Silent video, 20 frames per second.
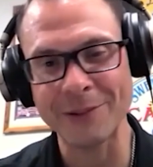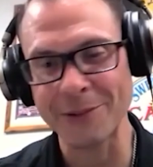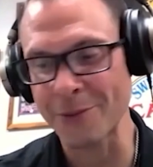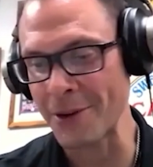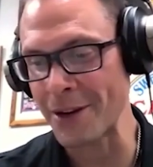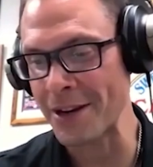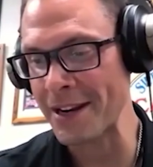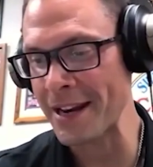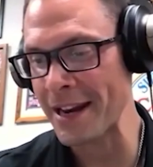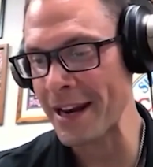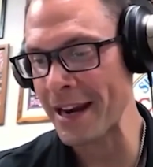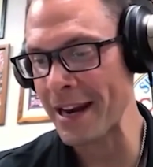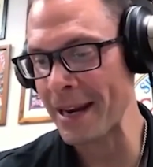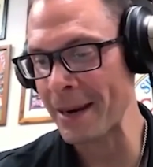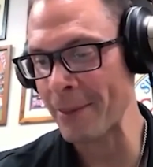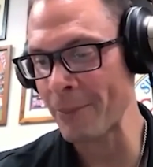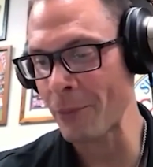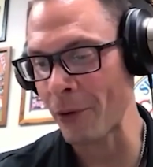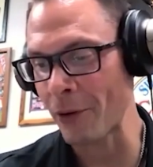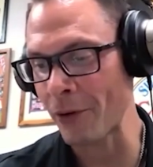do a
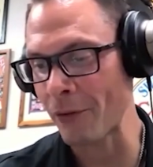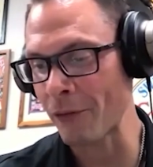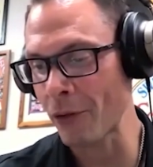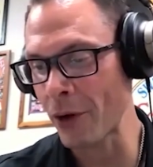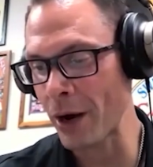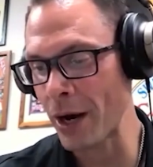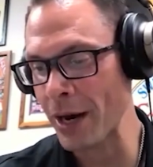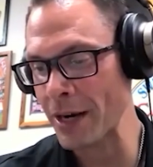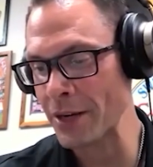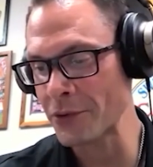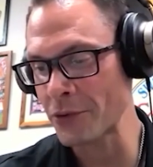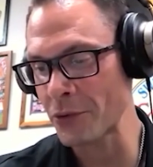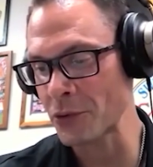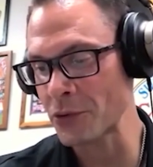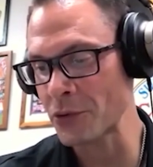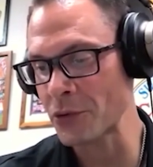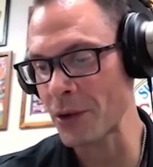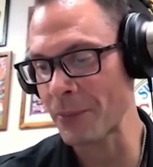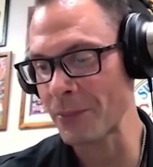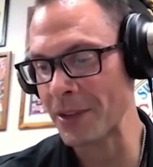name or a phrase
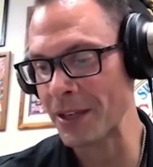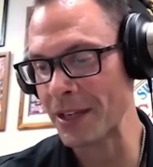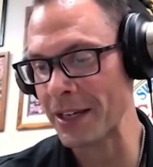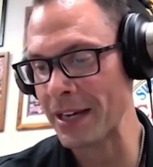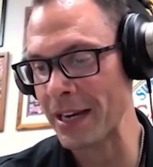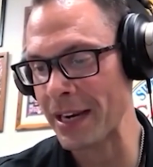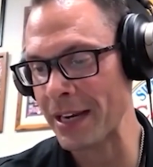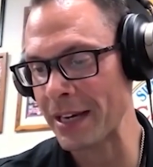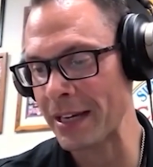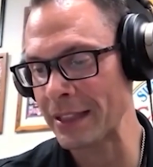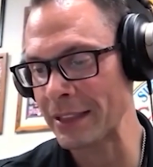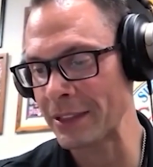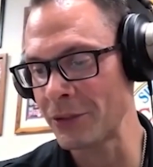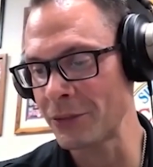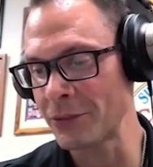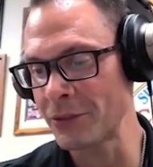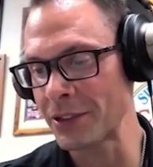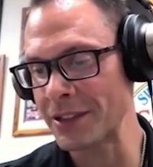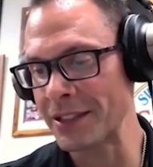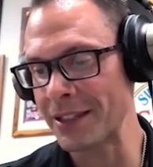or something, and
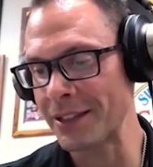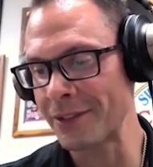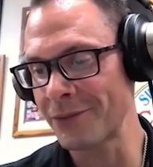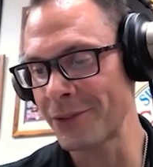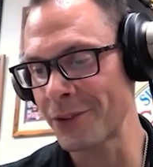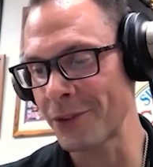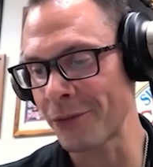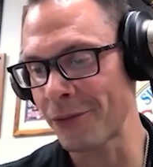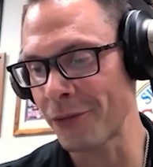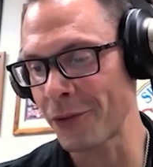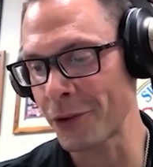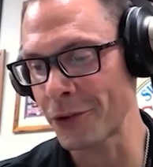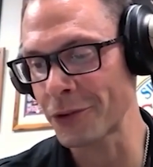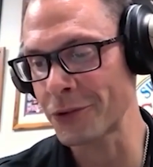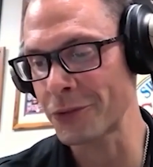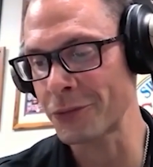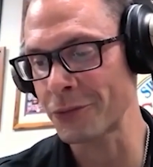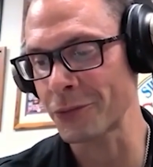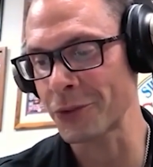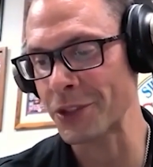you just give your
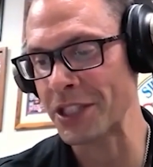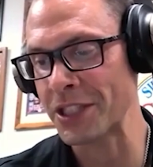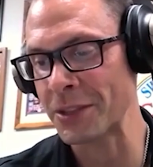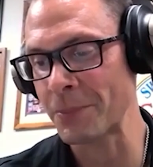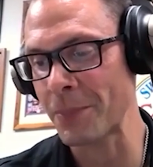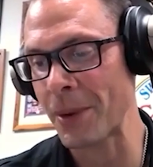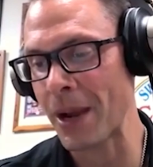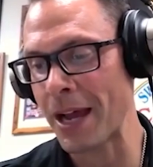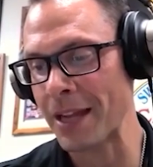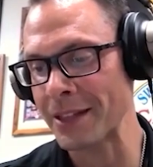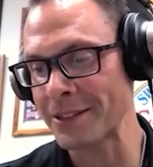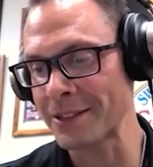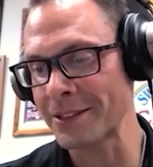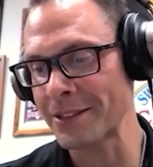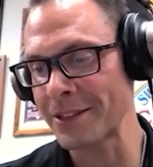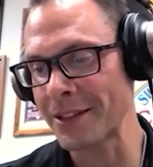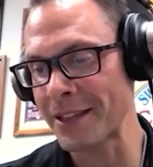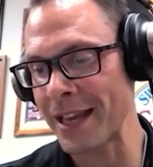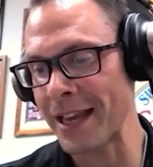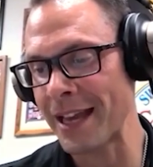first response
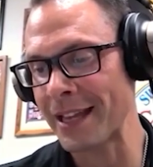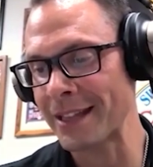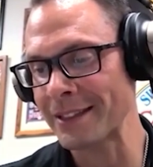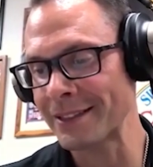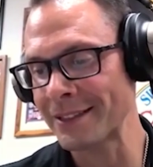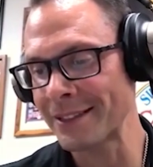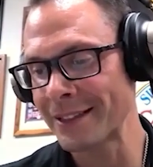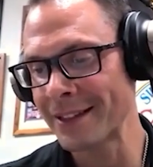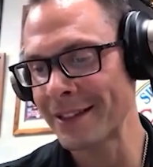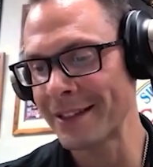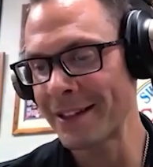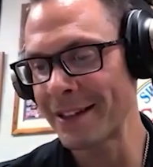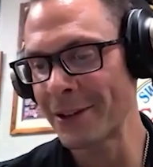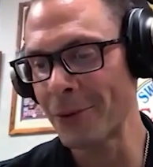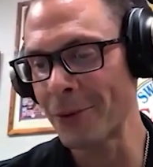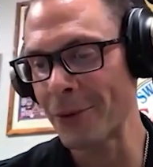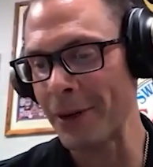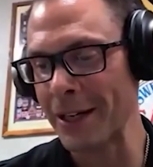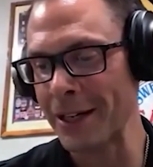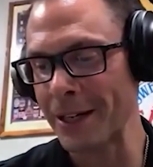to that
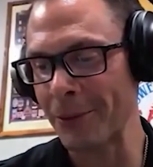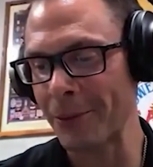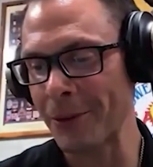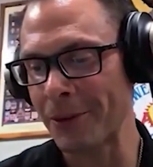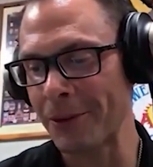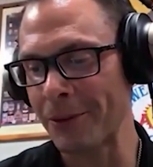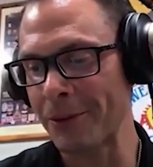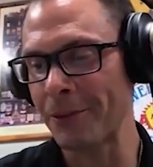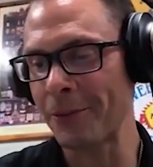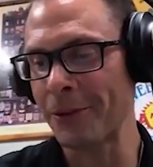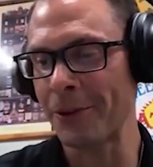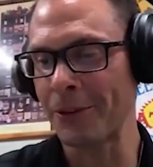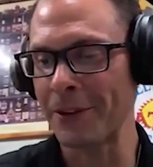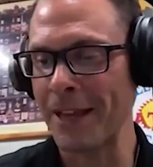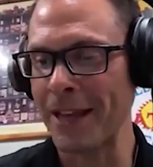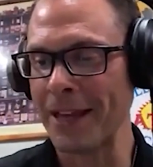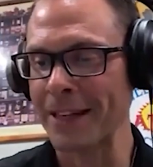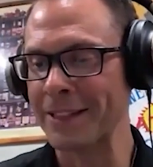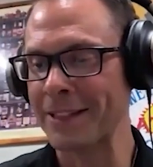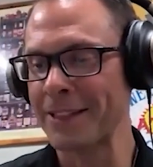quick, and we'll
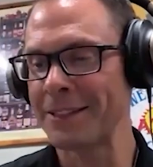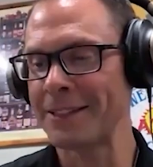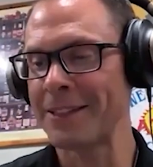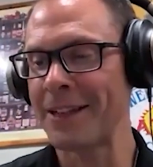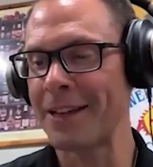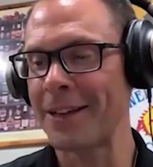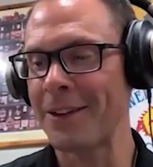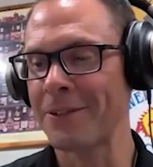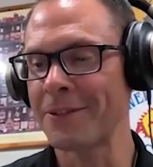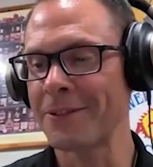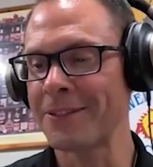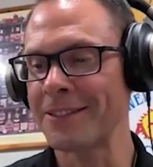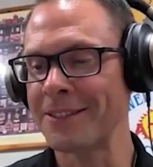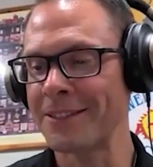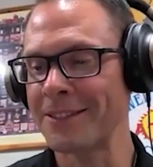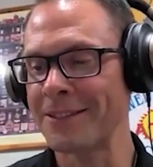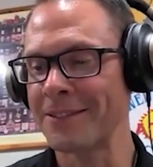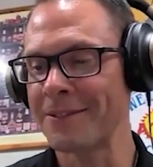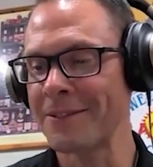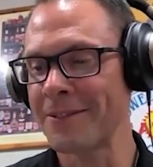knock these out,
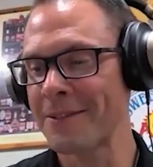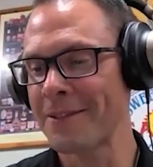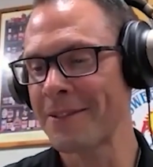and